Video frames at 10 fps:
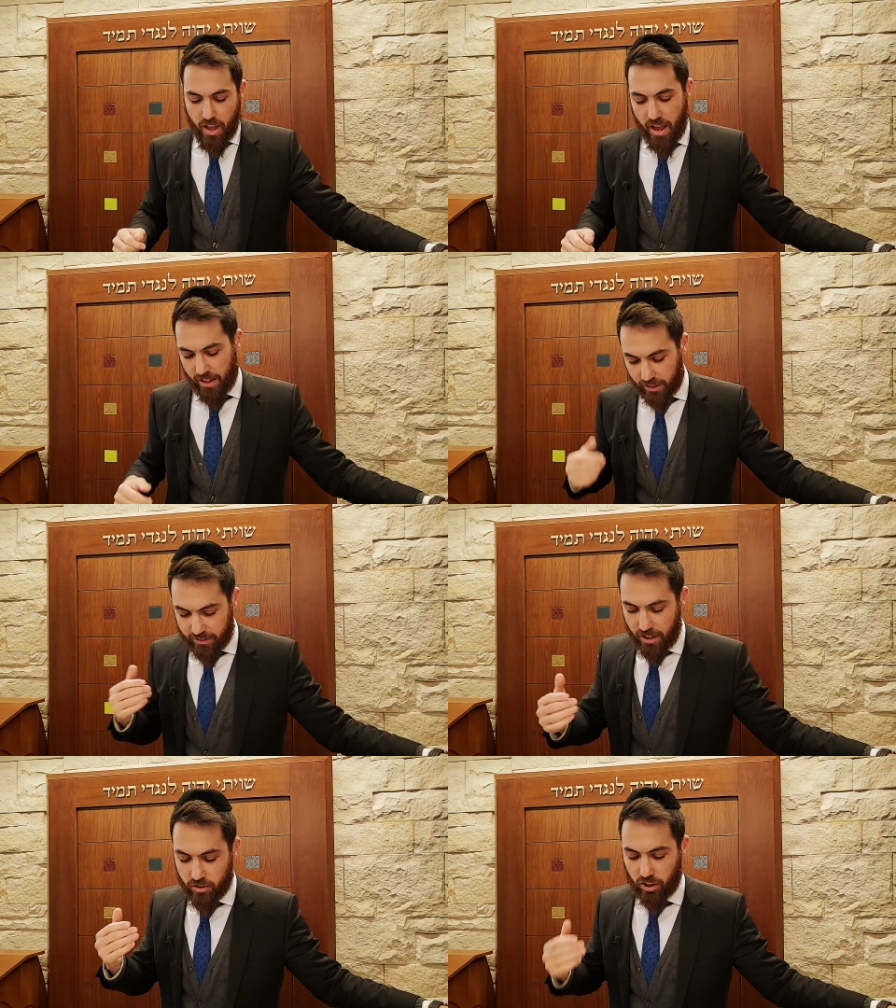And it
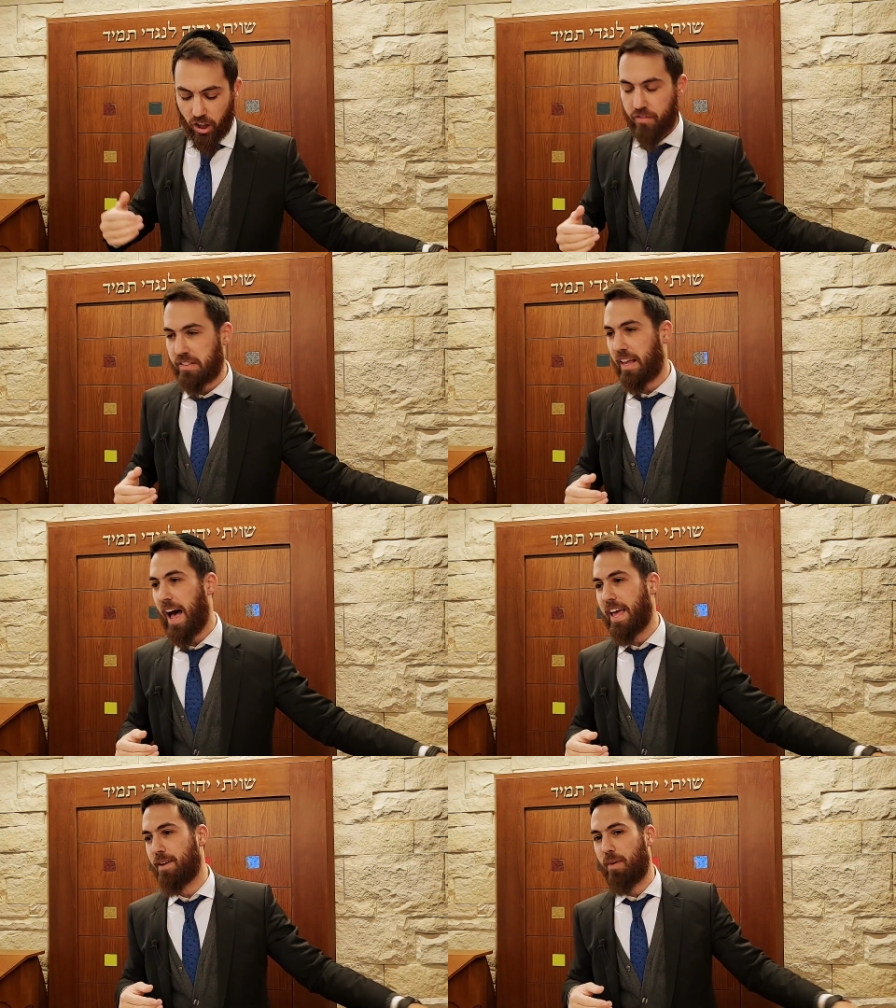continues the Chafetz
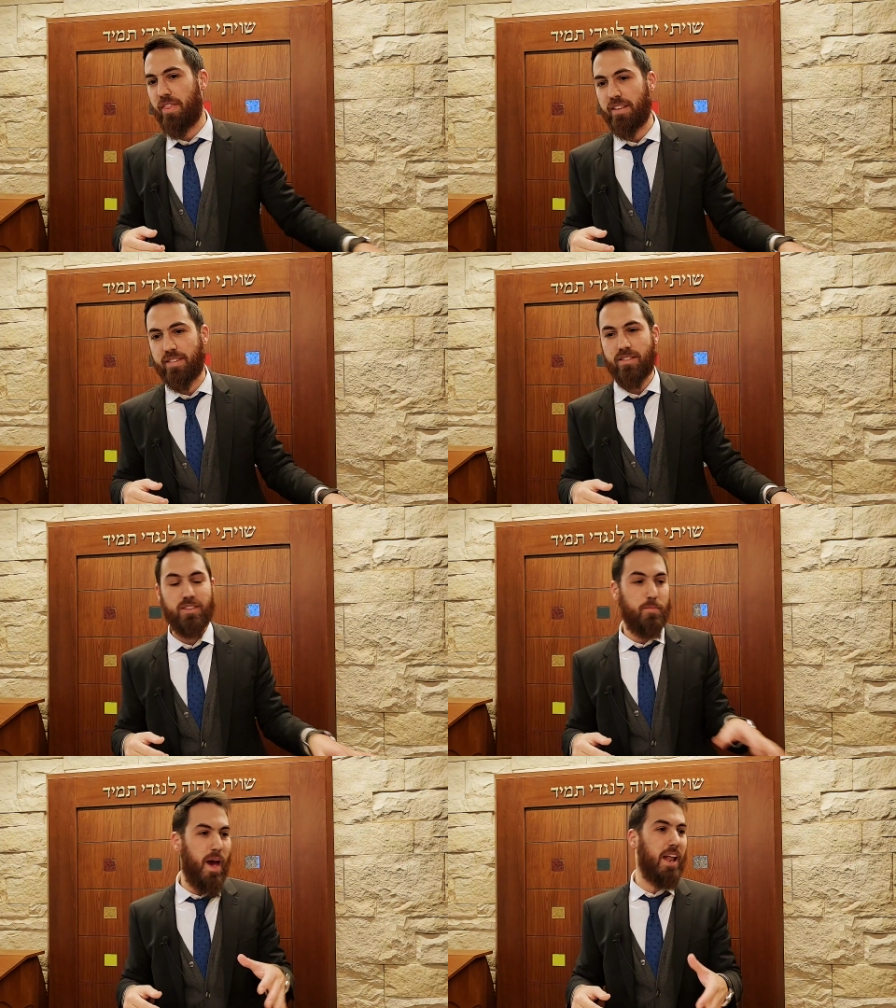Chaim, and this is the
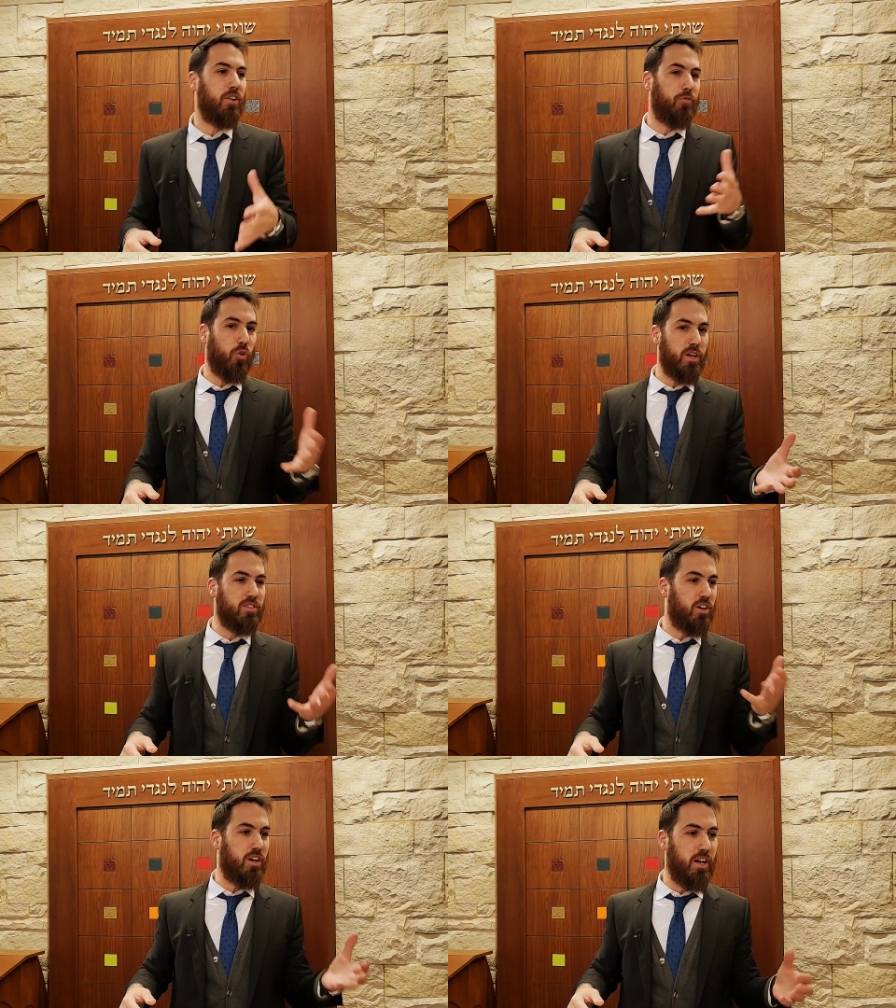battle for
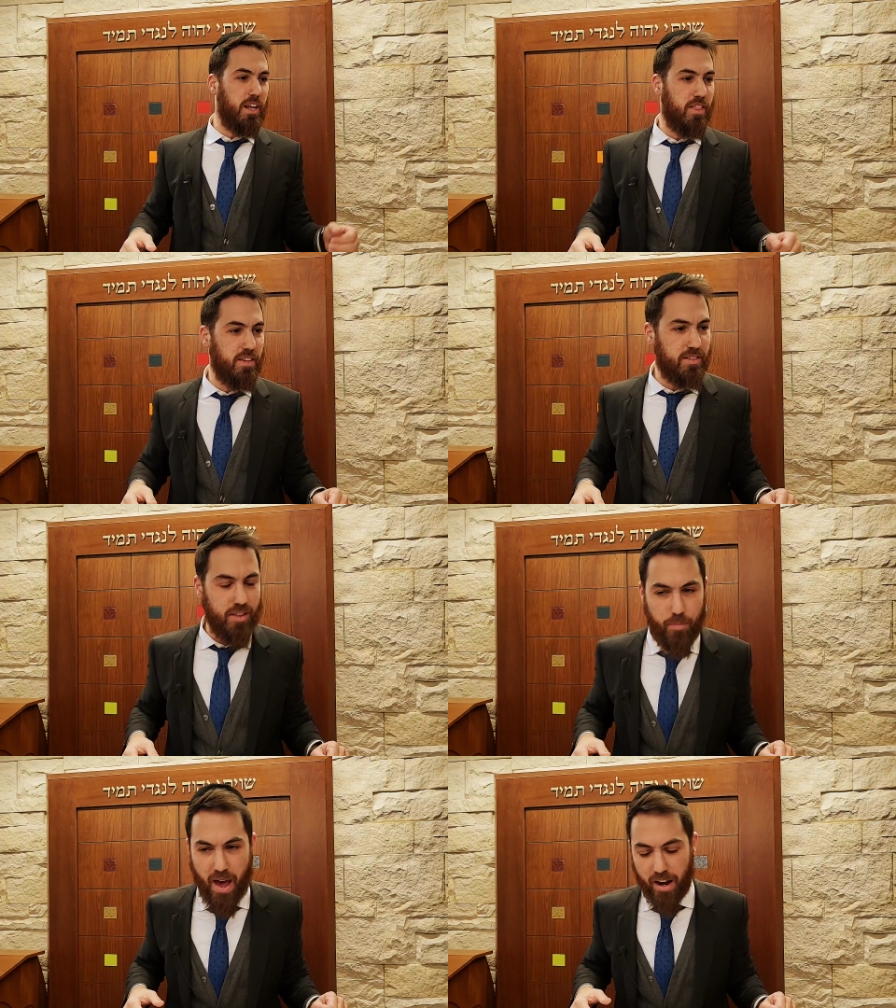eternity, and this is the
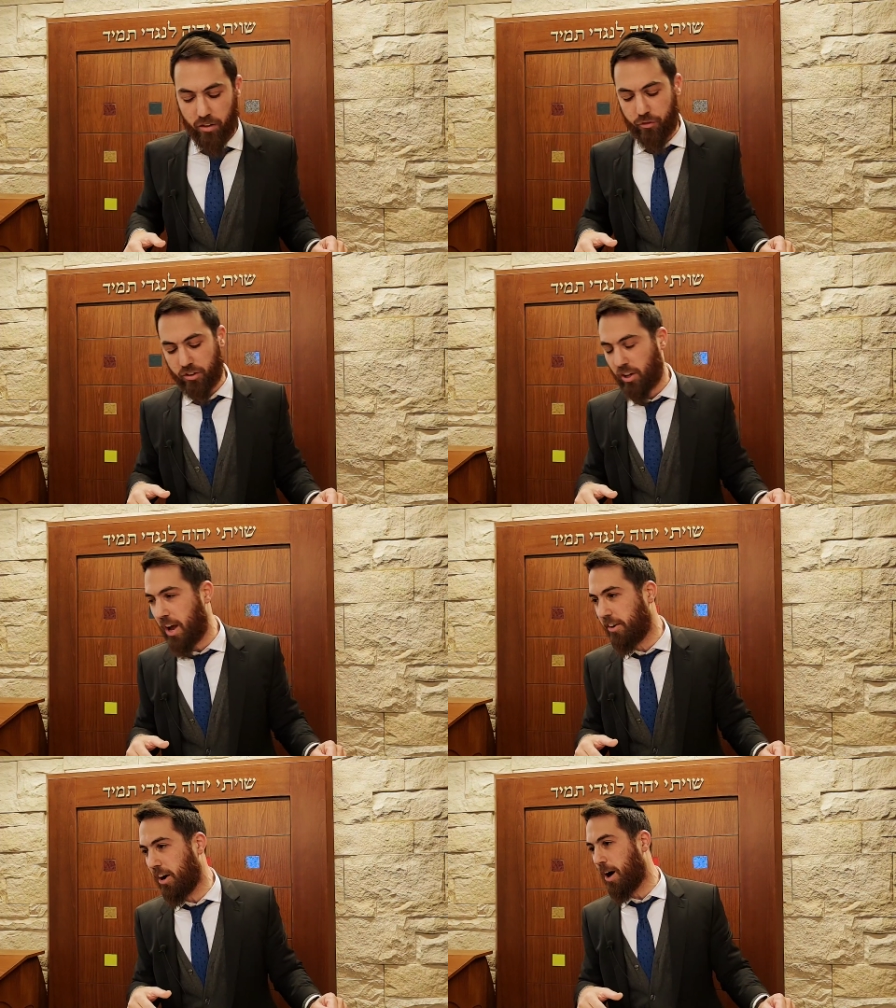battle for
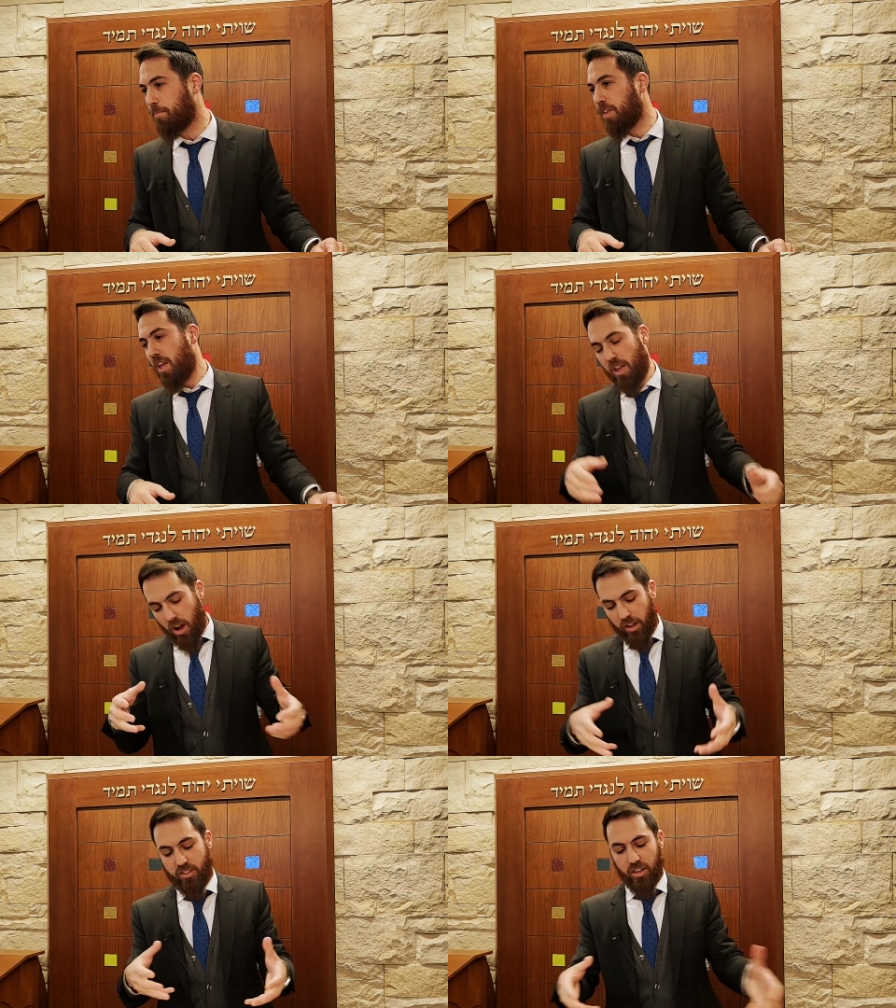Torah
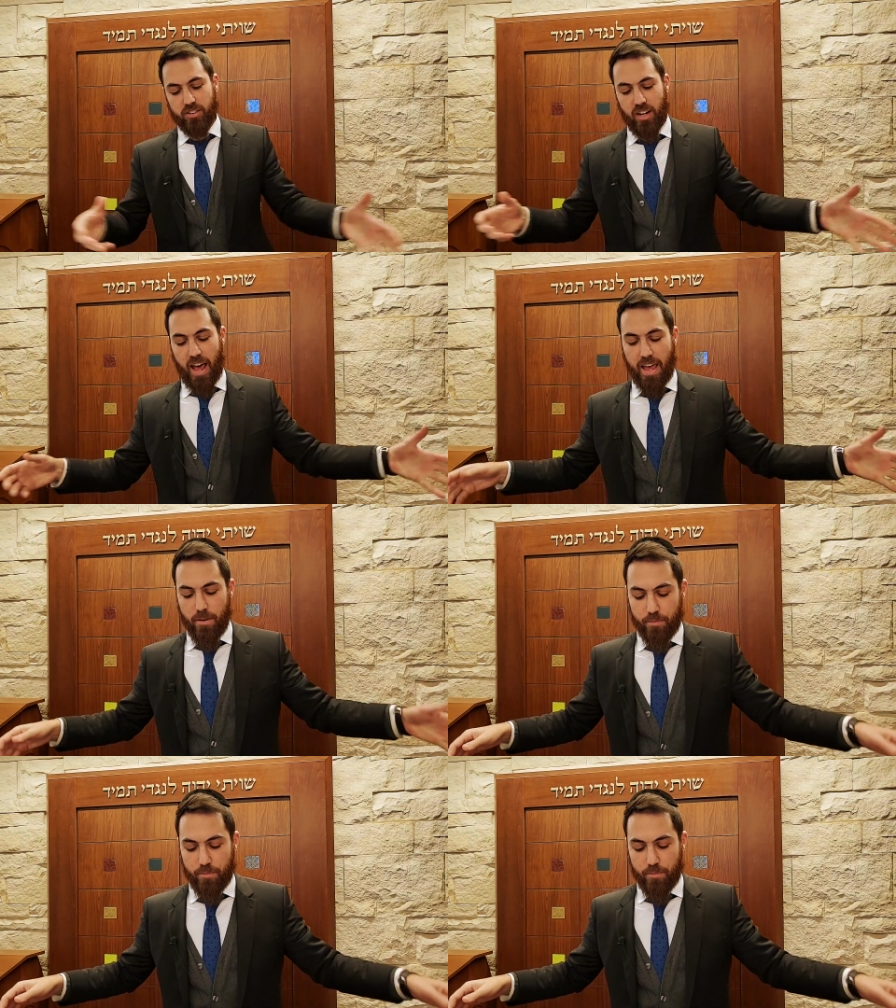until today